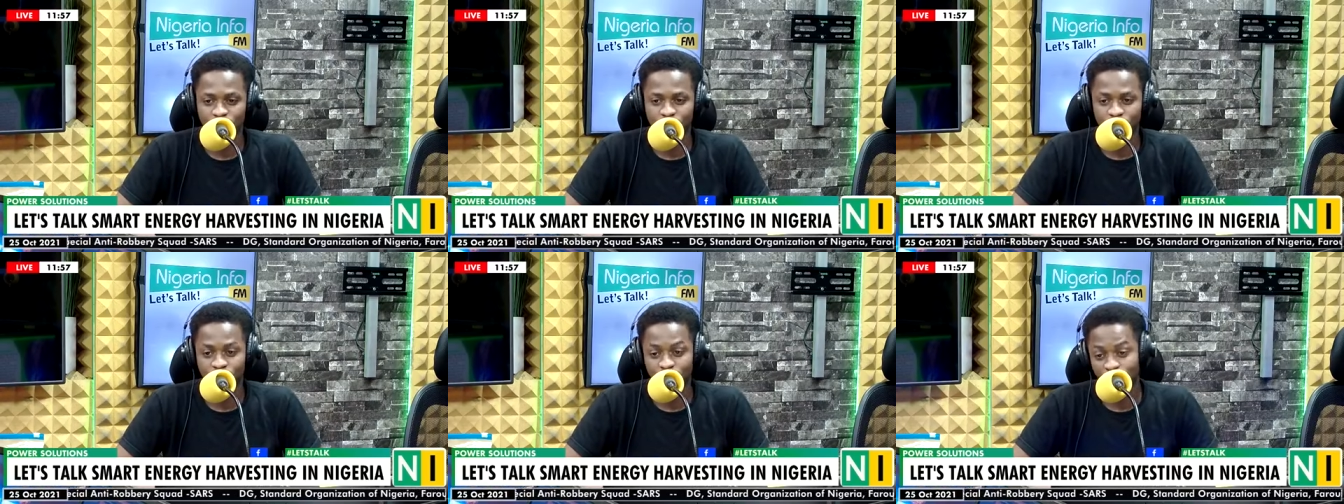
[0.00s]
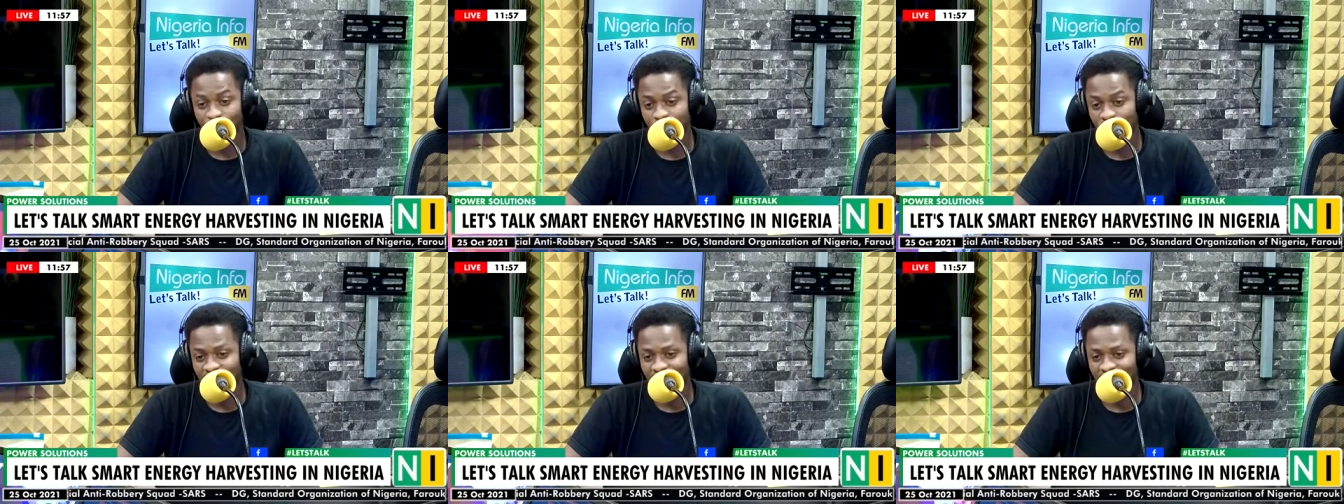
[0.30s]

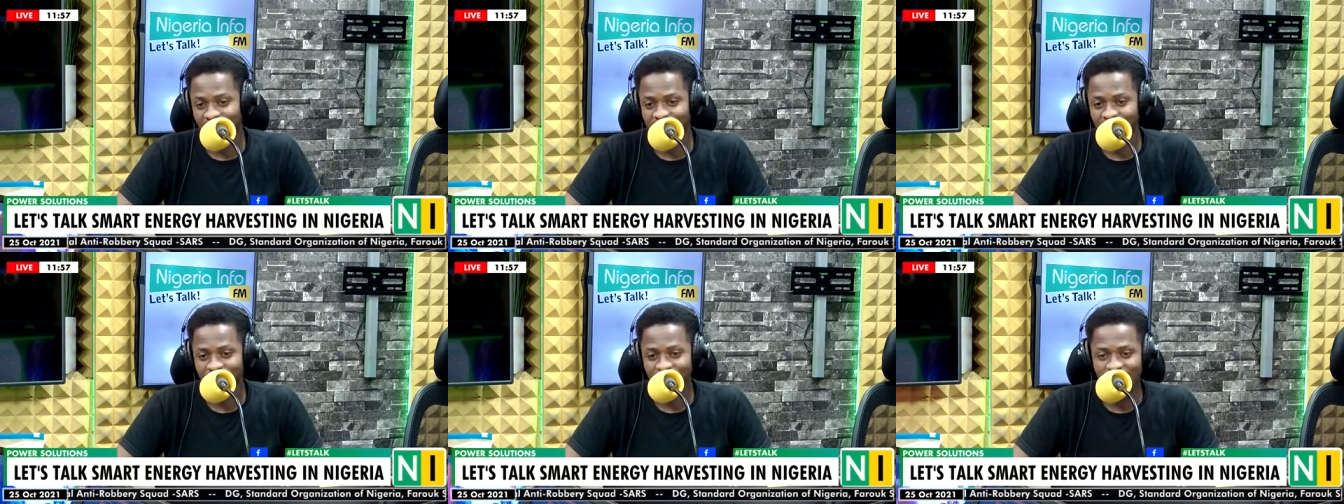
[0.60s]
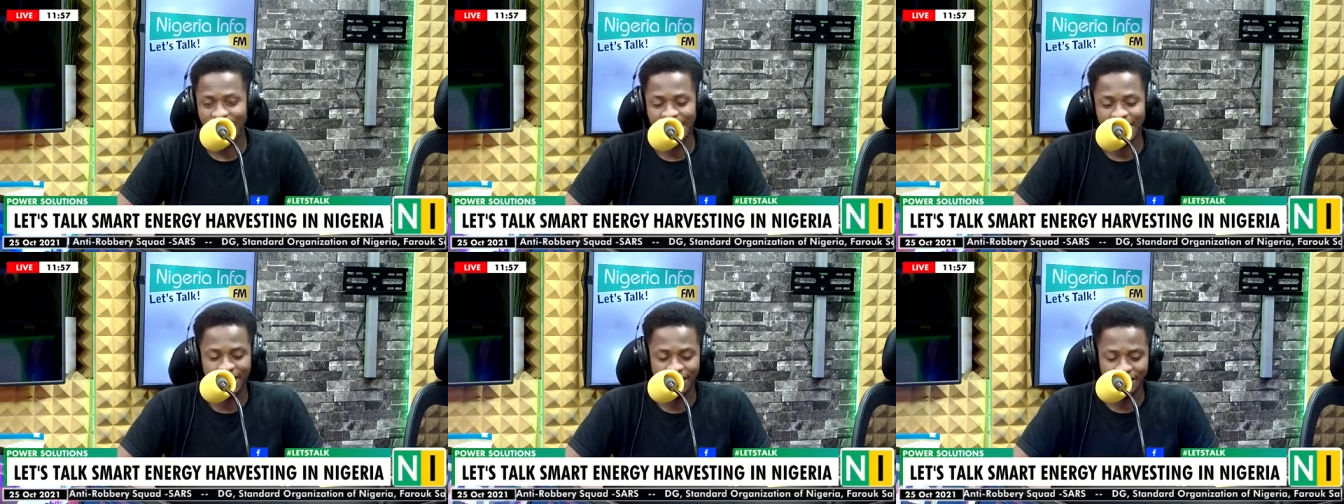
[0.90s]

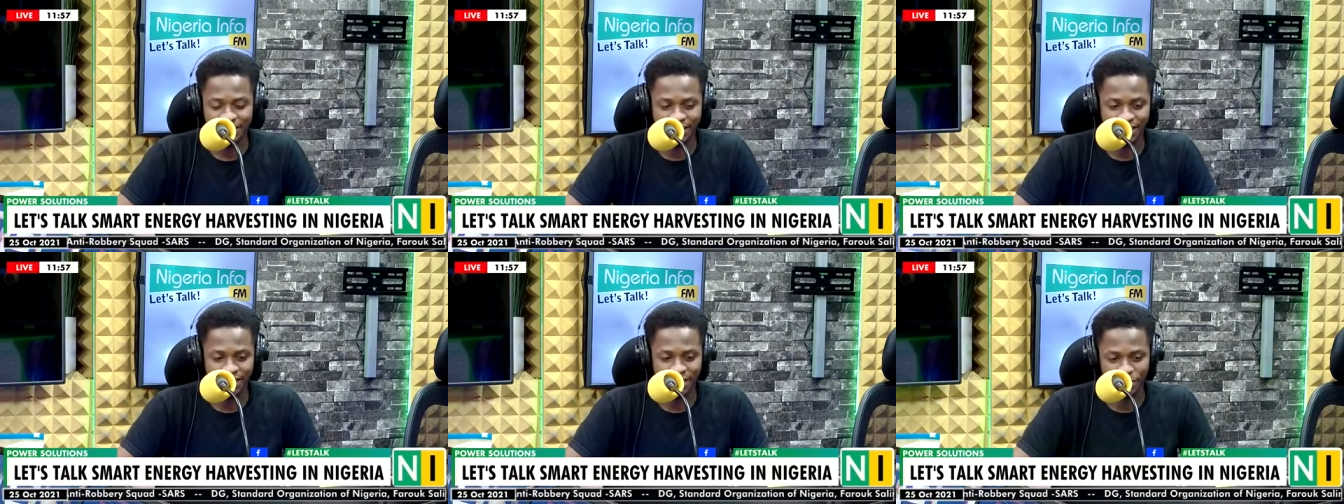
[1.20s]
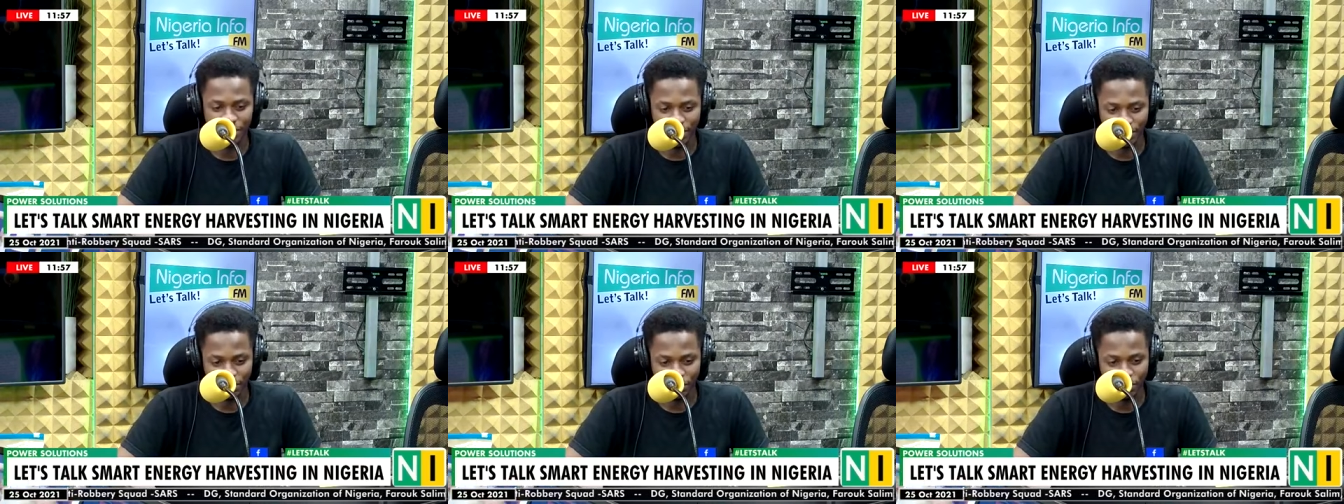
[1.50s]
WAKA
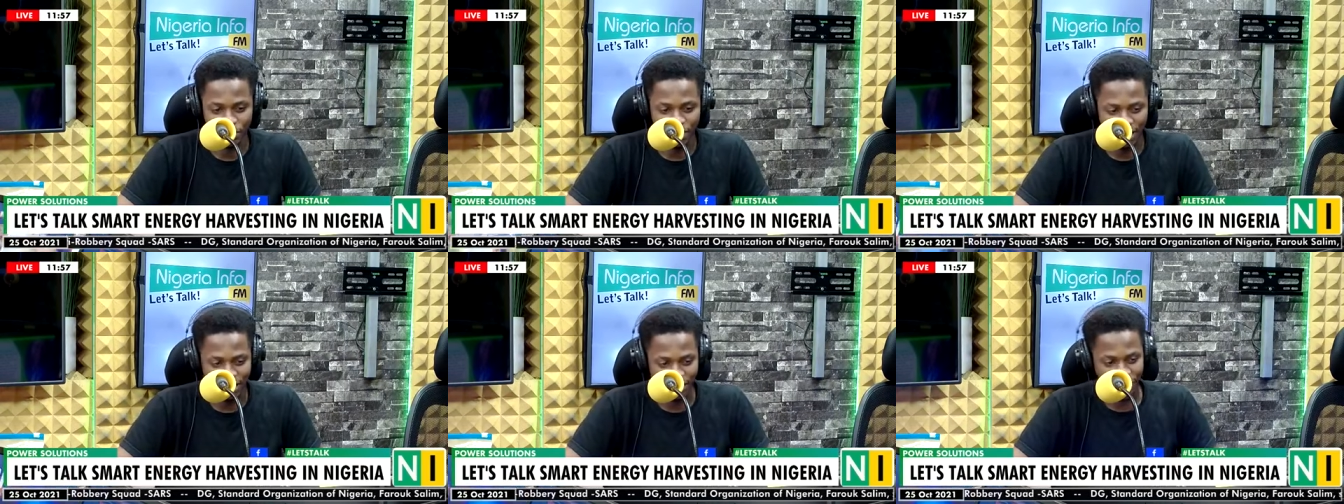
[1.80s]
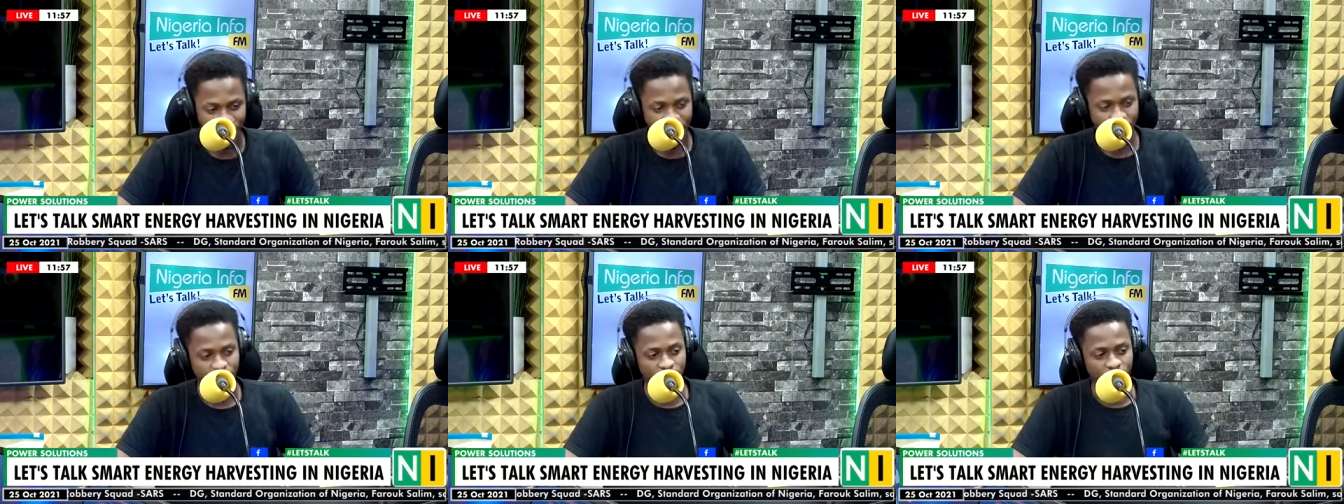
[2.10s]
generator at
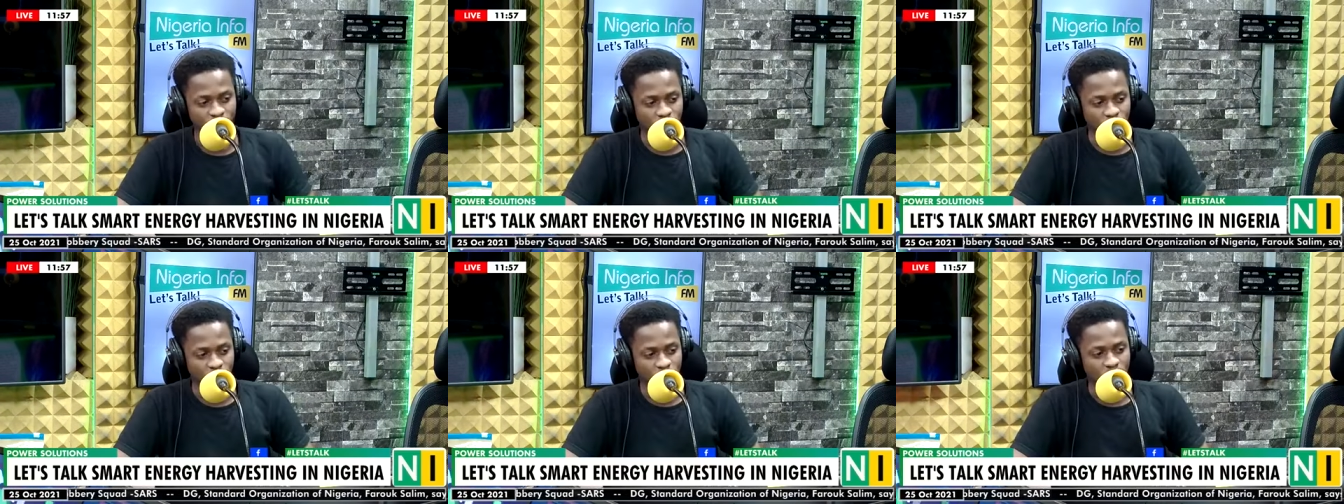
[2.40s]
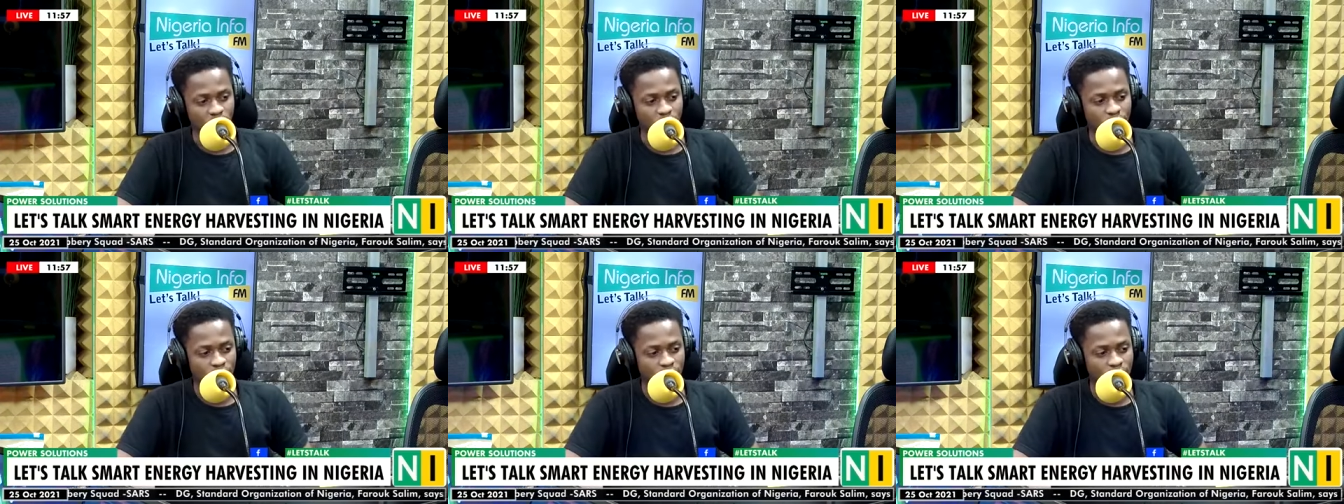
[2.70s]

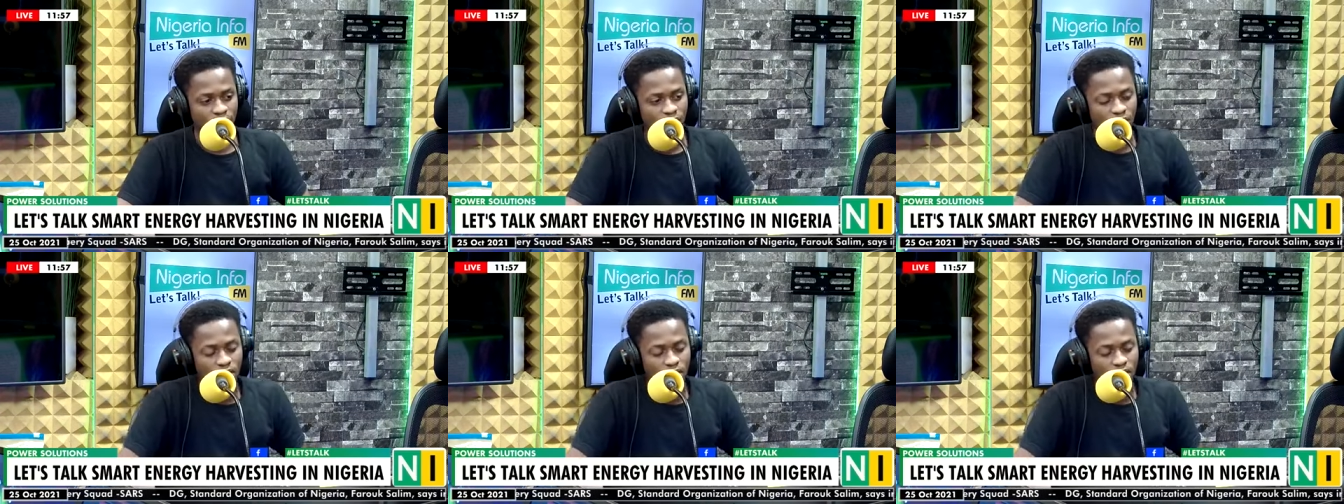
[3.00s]
gmail.com.